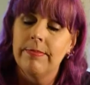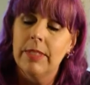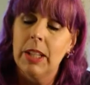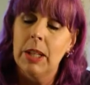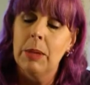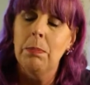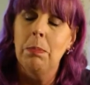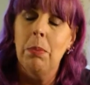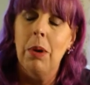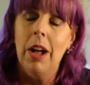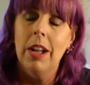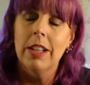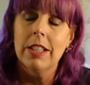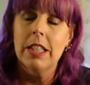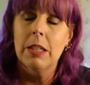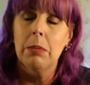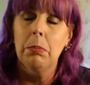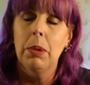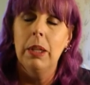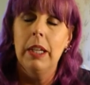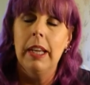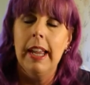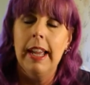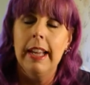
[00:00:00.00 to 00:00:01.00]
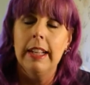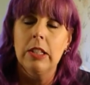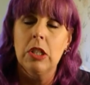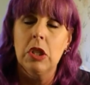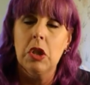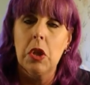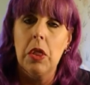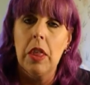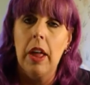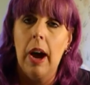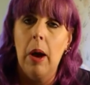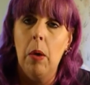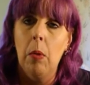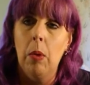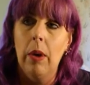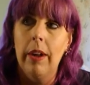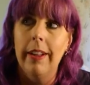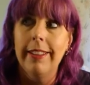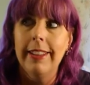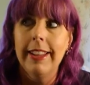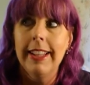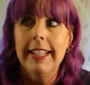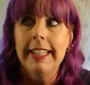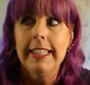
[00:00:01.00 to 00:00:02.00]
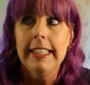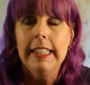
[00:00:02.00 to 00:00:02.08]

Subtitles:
can possibly answer that one.